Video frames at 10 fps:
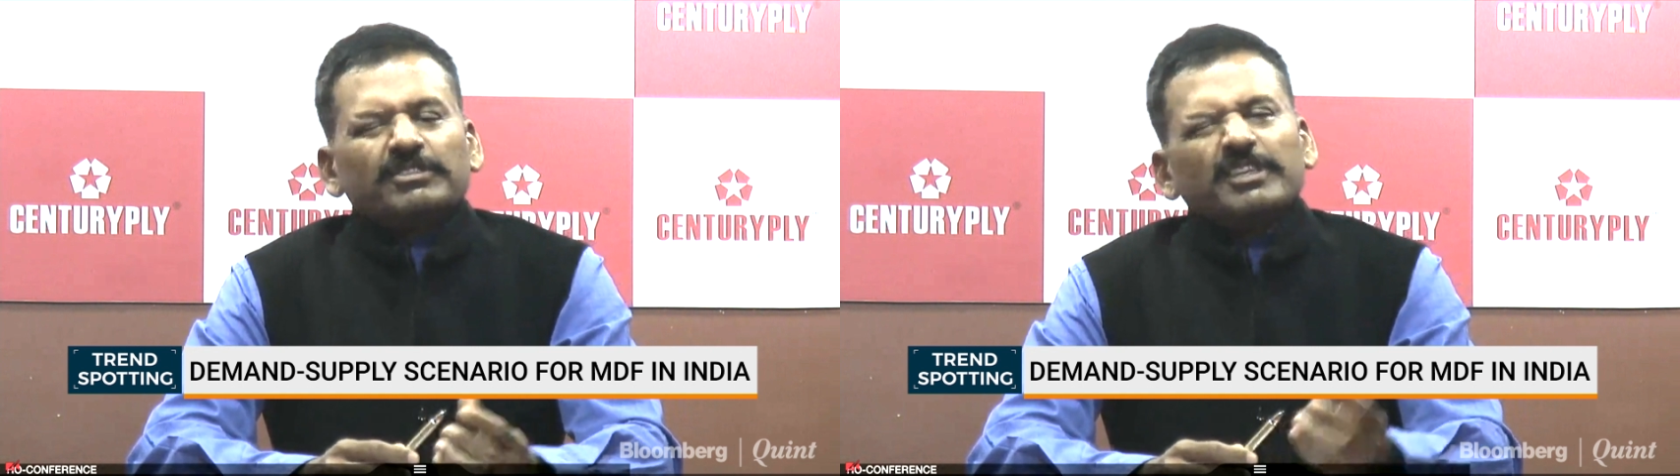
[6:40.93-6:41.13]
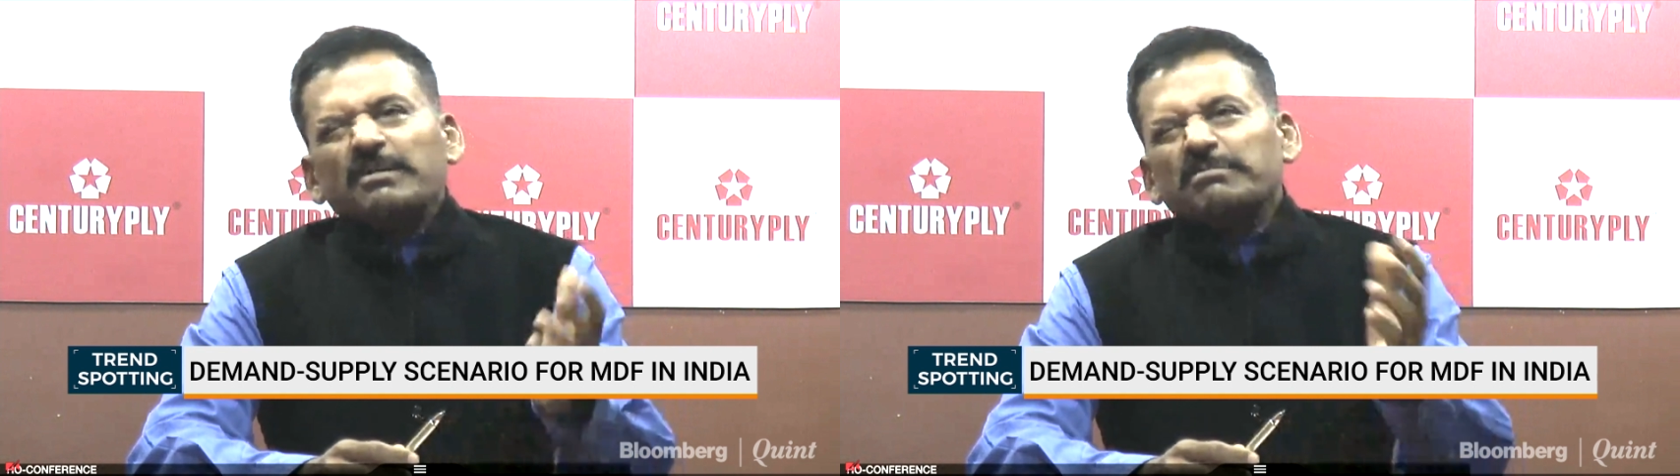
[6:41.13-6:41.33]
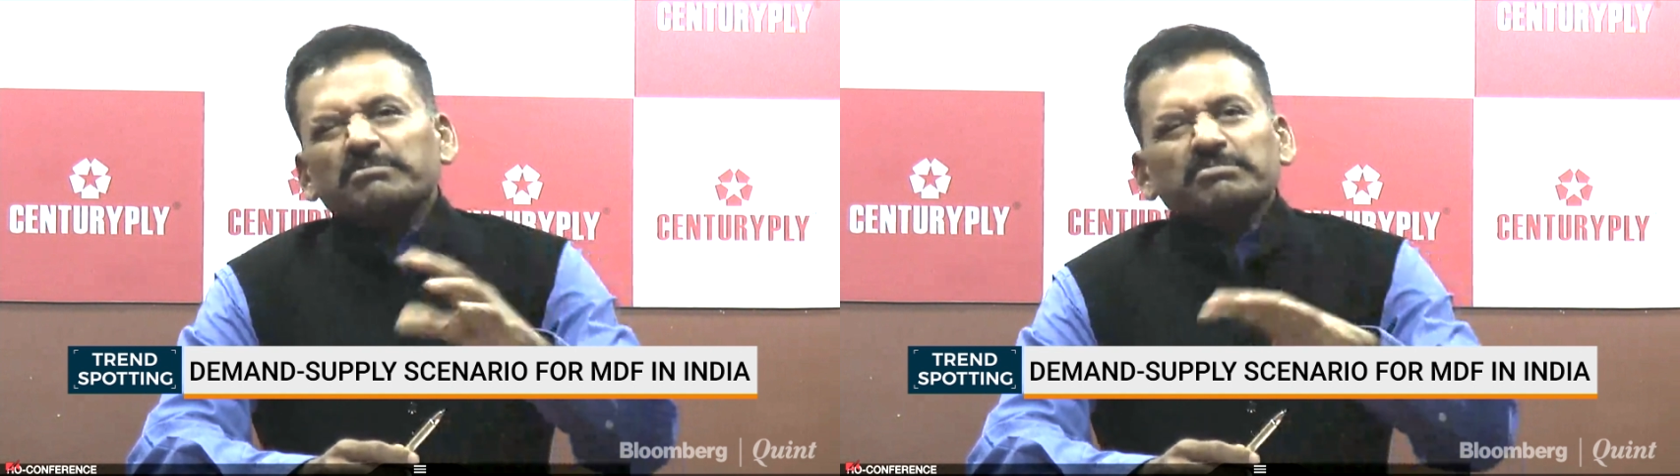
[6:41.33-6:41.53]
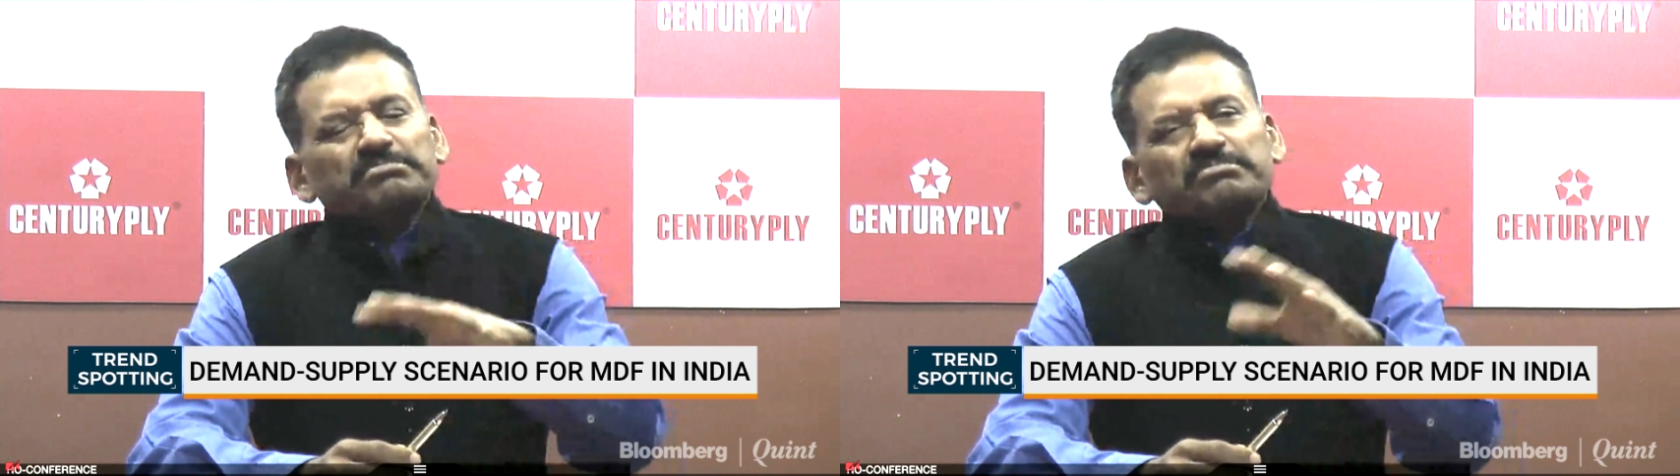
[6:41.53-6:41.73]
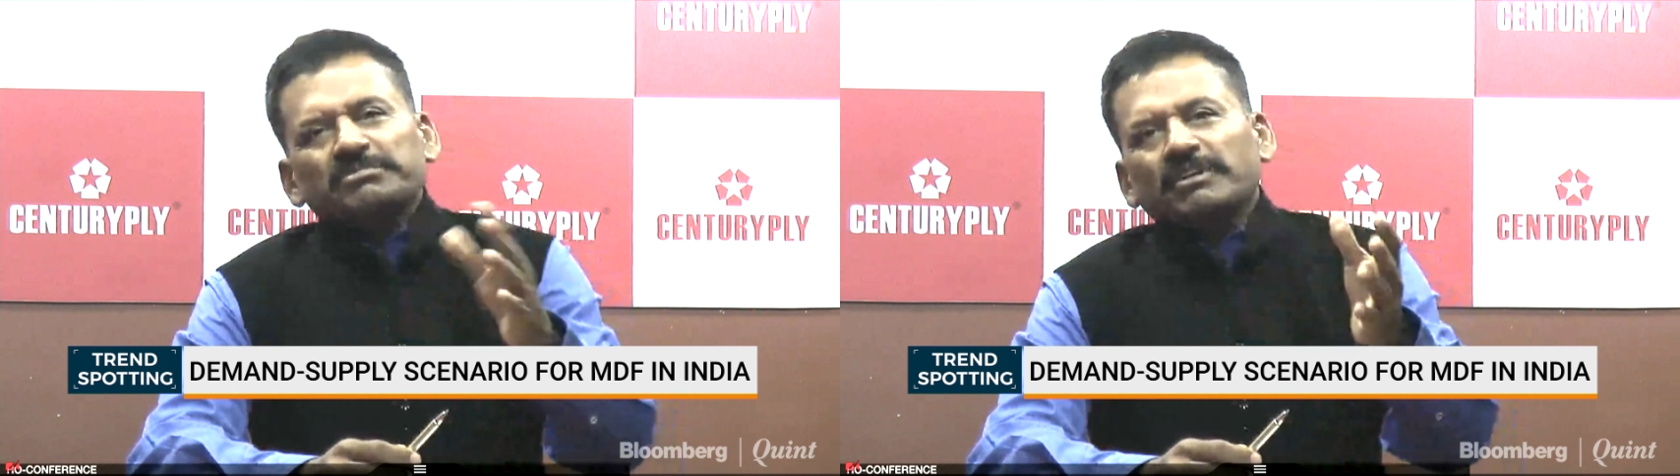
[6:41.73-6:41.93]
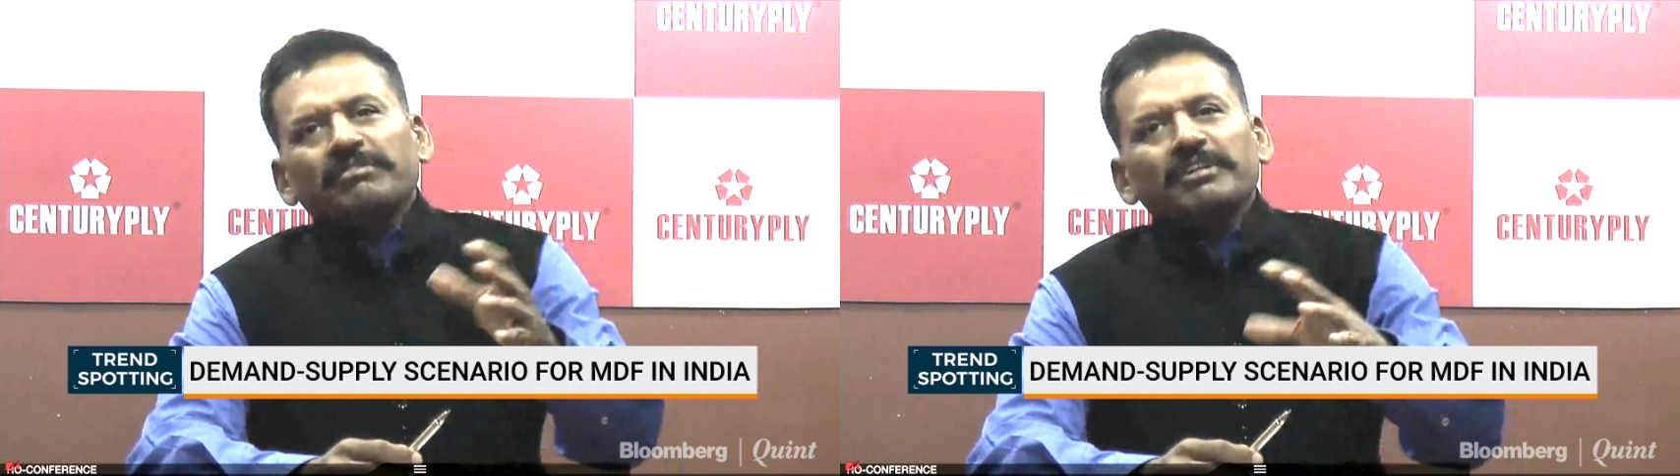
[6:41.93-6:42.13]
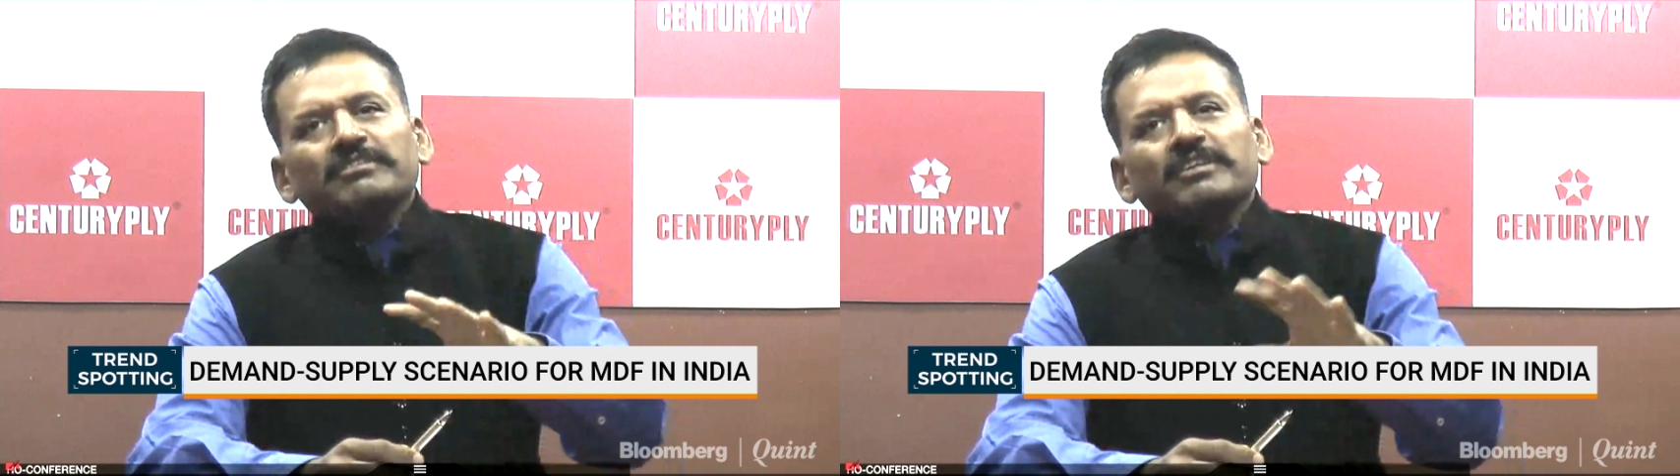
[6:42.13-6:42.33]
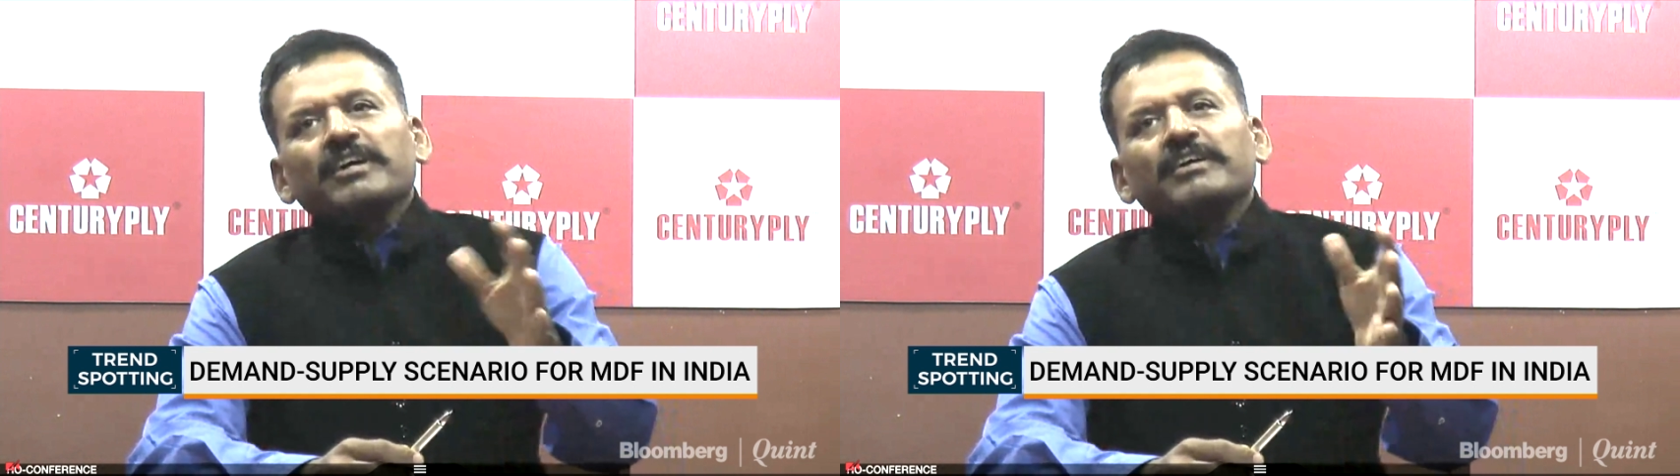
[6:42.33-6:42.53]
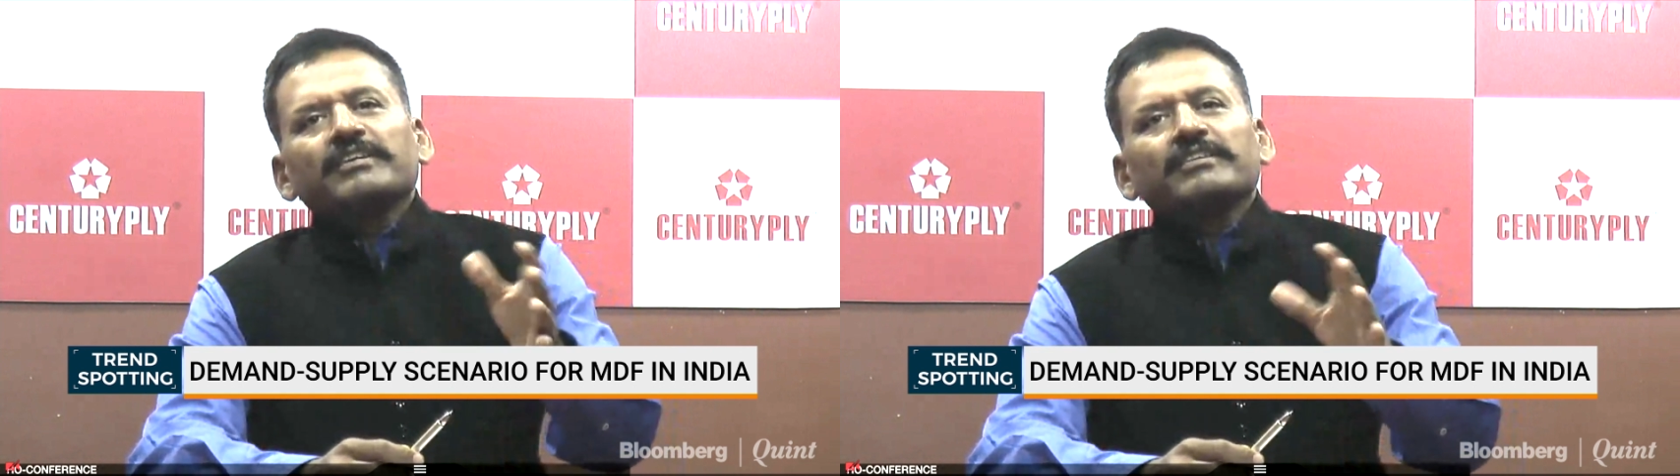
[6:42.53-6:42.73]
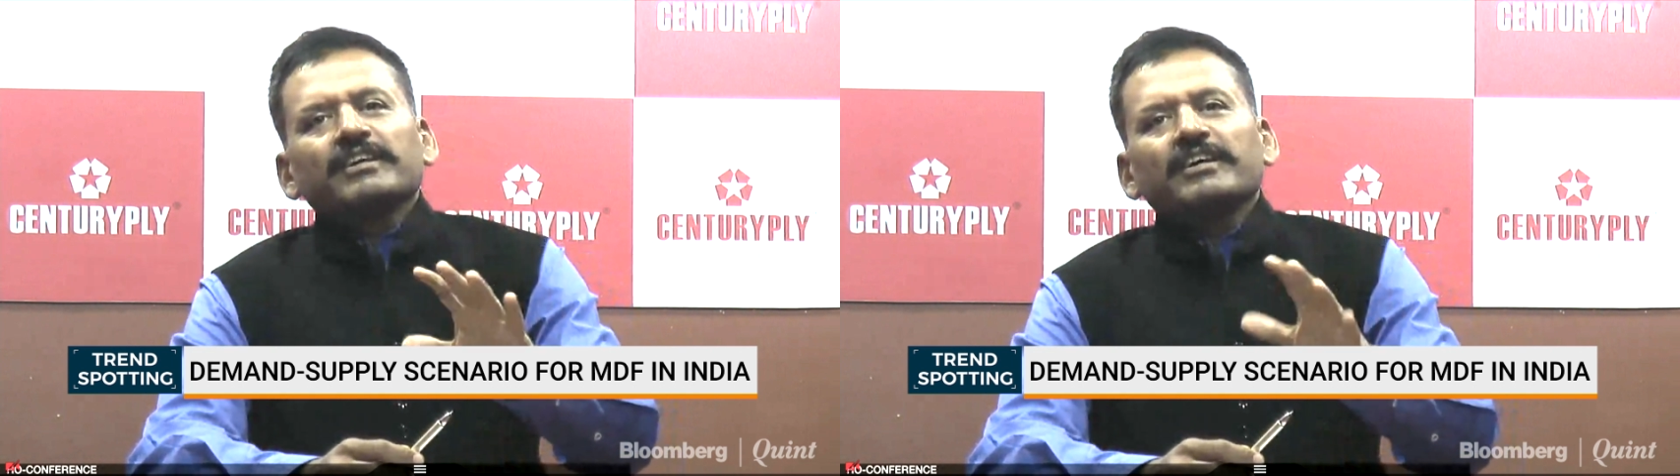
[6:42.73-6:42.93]
Some sufferings here
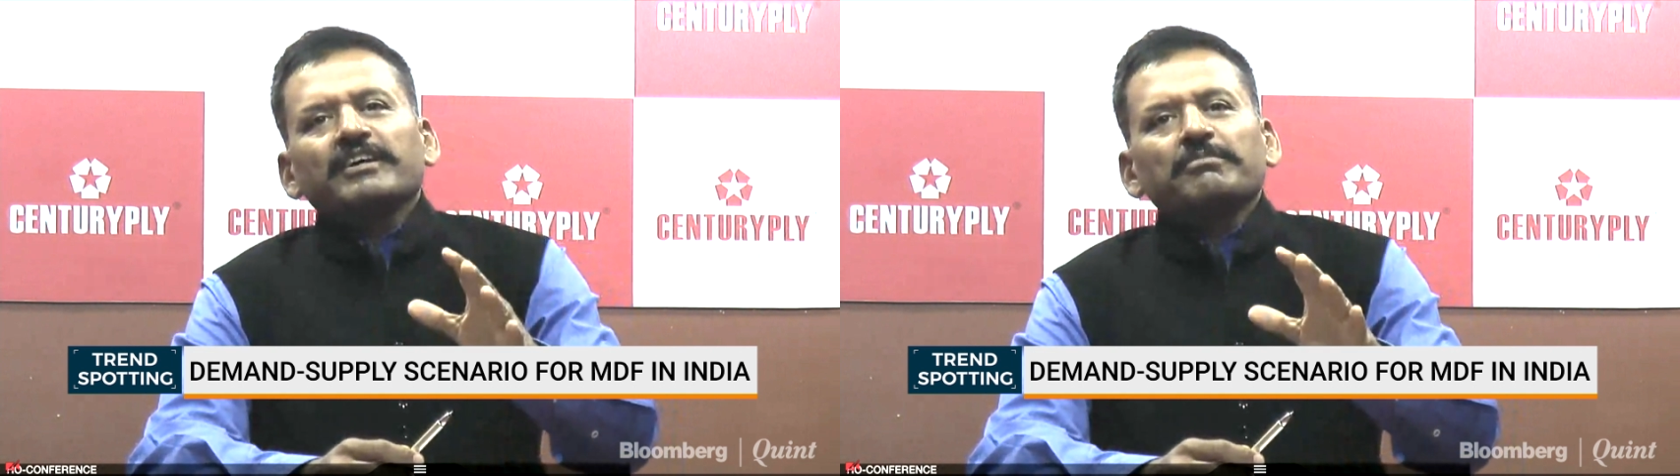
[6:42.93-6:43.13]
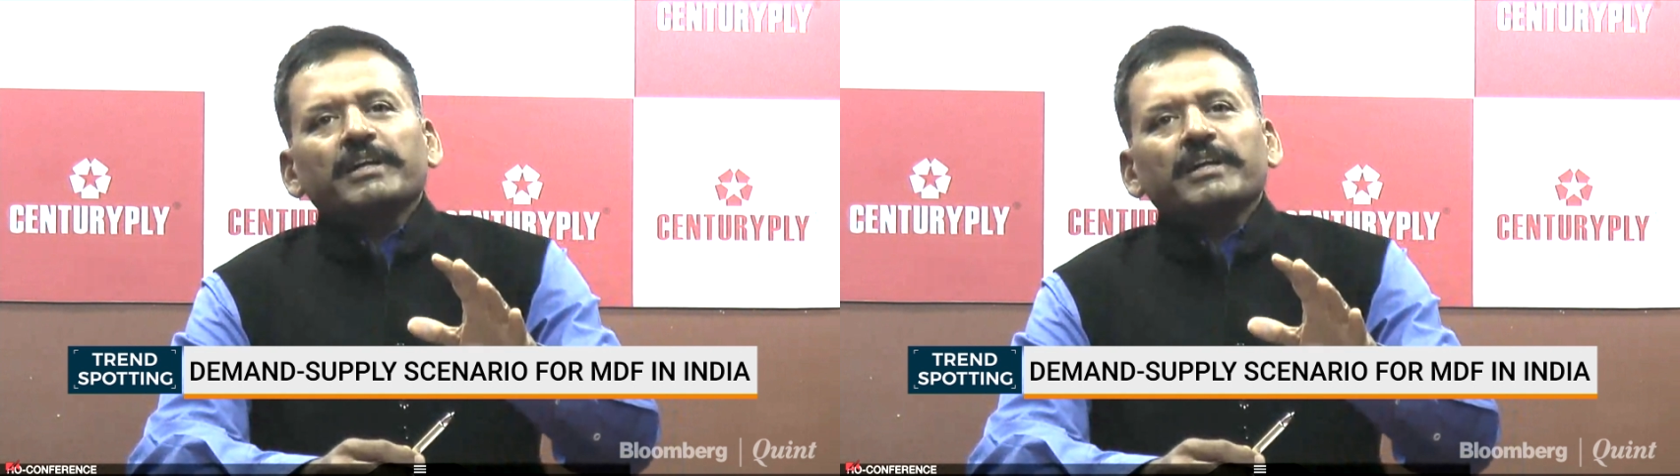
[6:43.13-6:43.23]
and there,